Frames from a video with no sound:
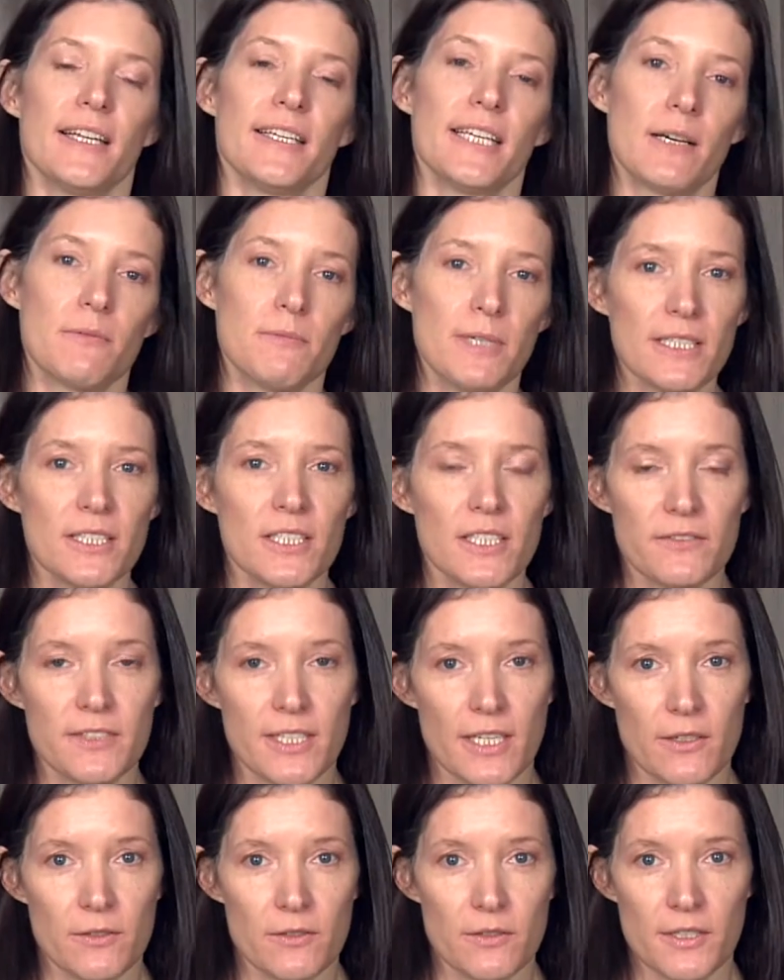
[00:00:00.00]
Now, once you've
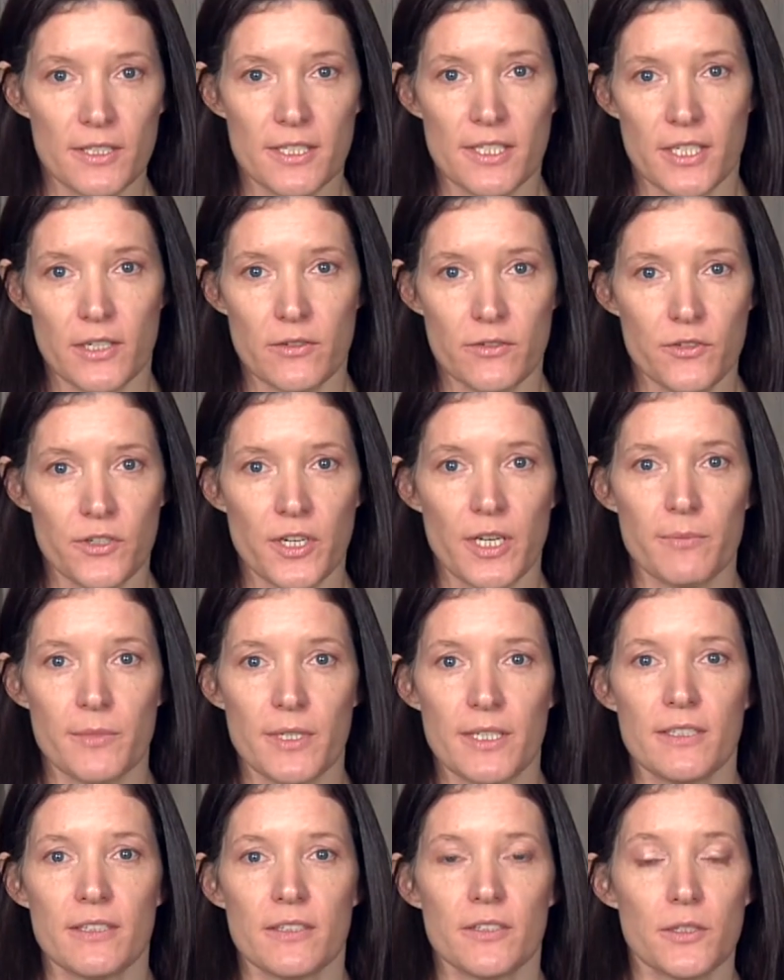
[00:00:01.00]
done all this
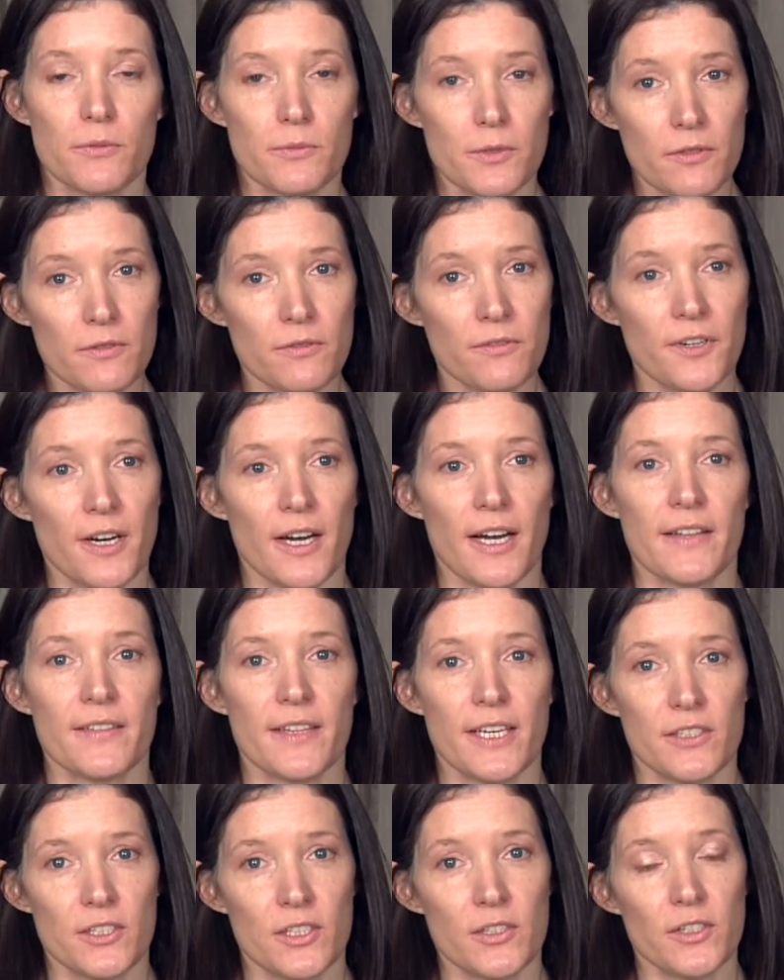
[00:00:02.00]
self-treatment, you will
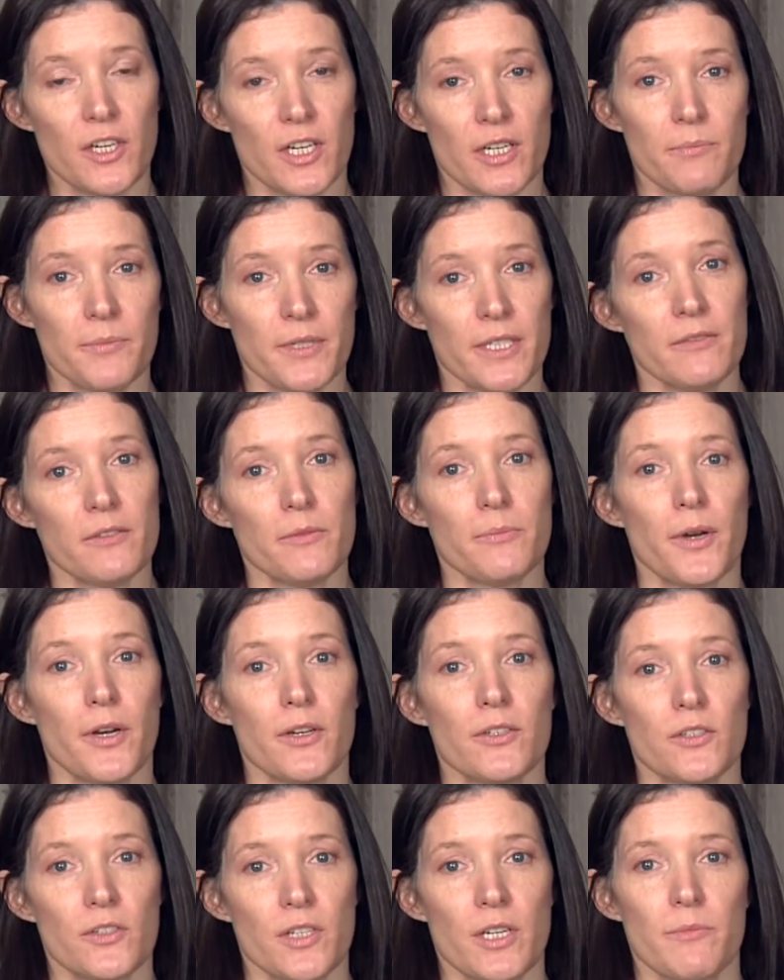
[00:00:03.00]
find that you've got a bit of a
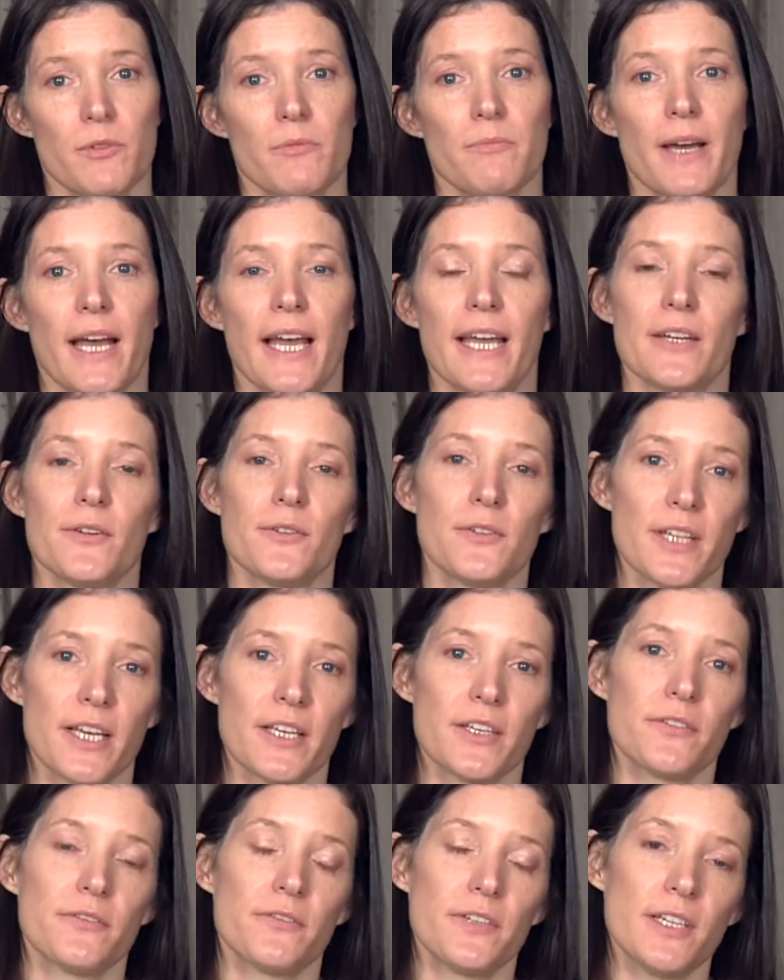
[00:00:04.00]
post-treatment pain or
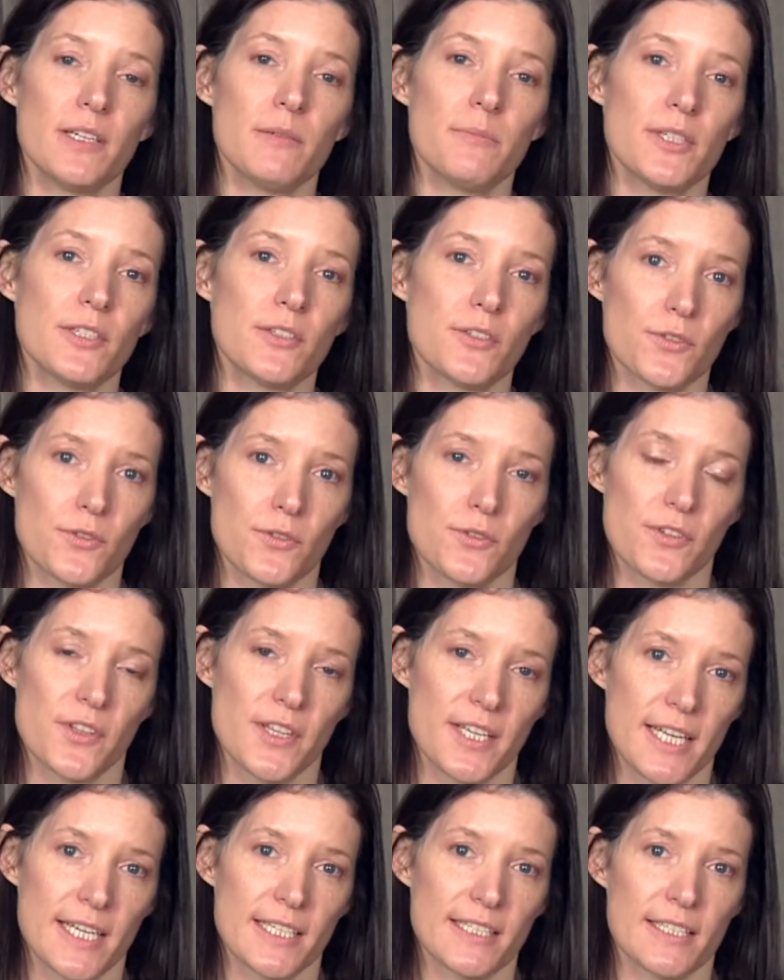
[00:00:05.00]
that you feel a bit sore
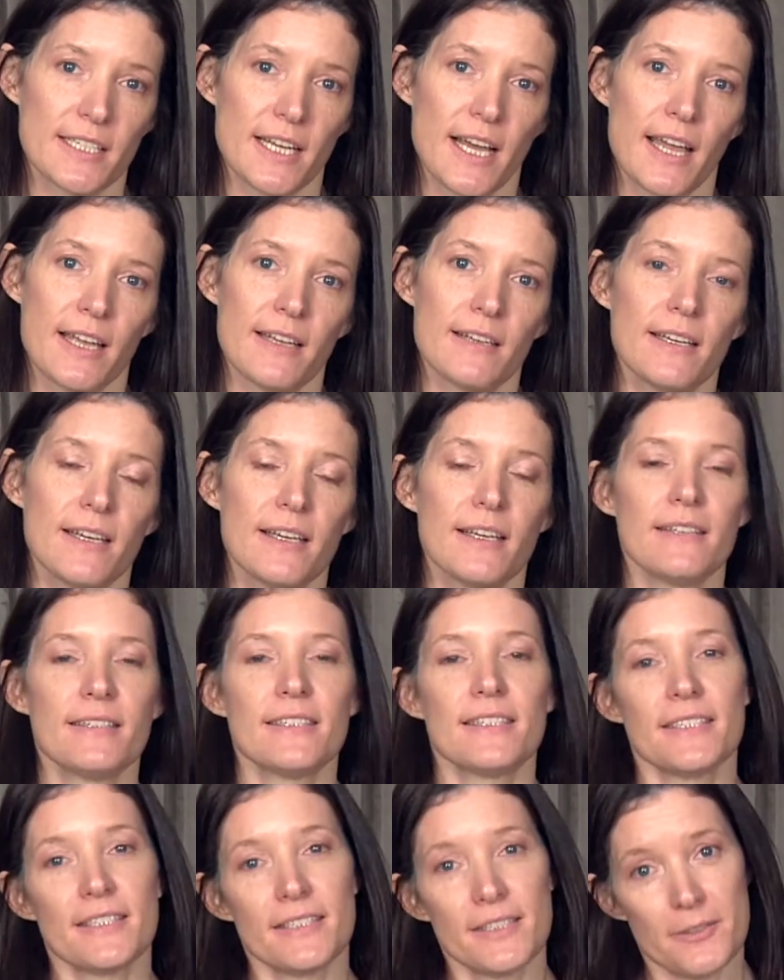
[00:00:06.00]
the next day.
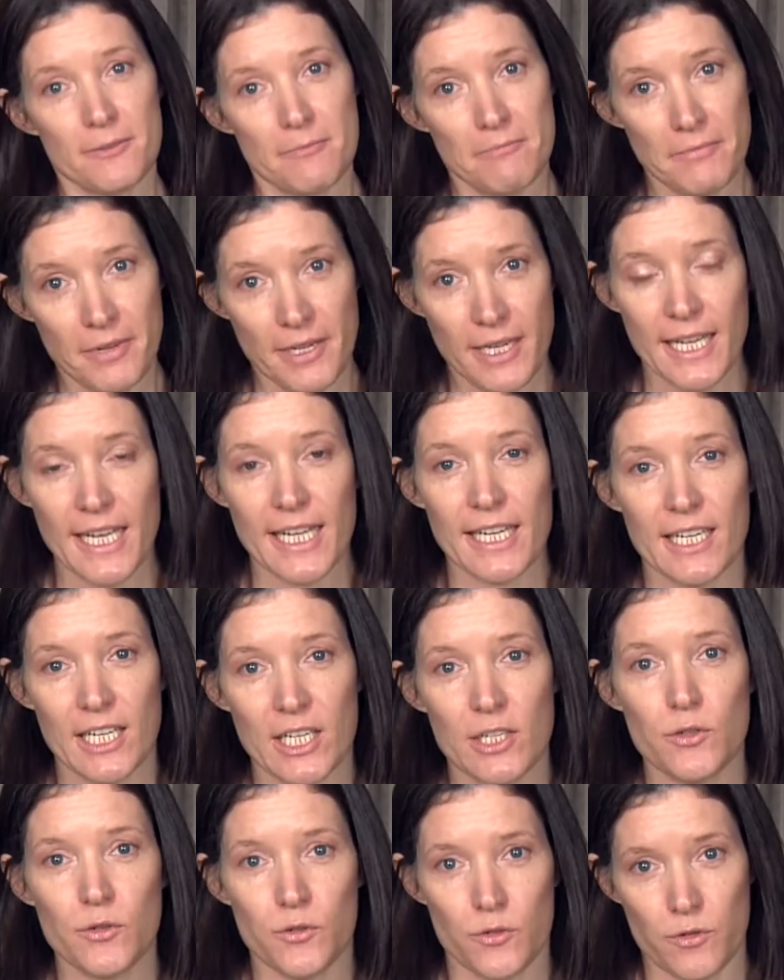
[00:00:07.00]
This is
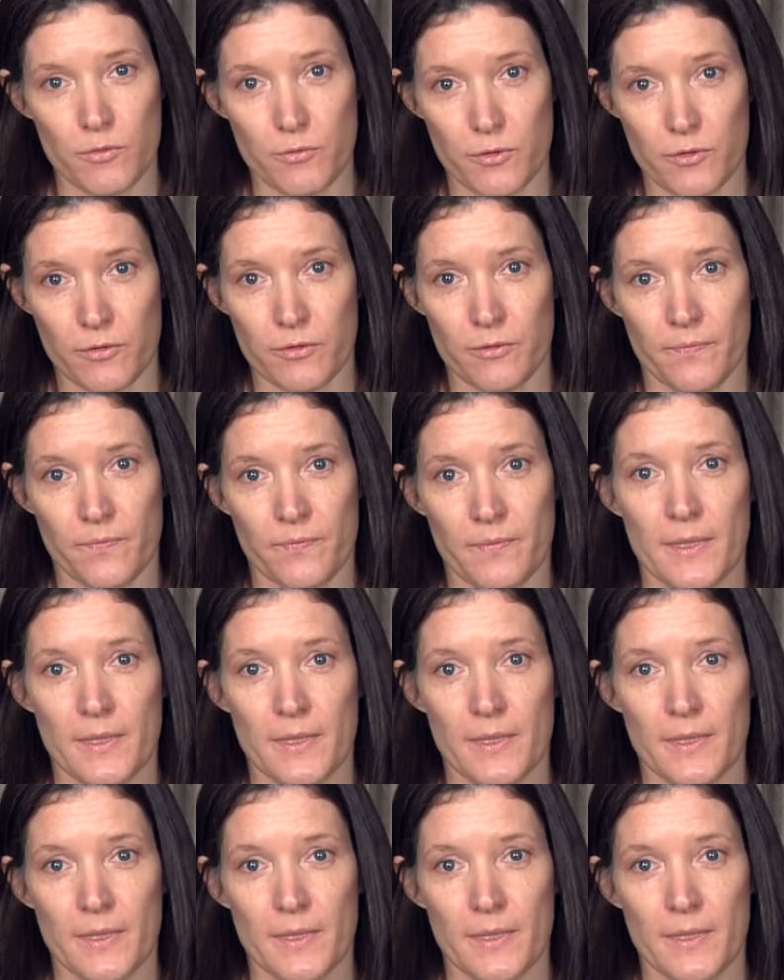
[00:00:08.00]
completely normal.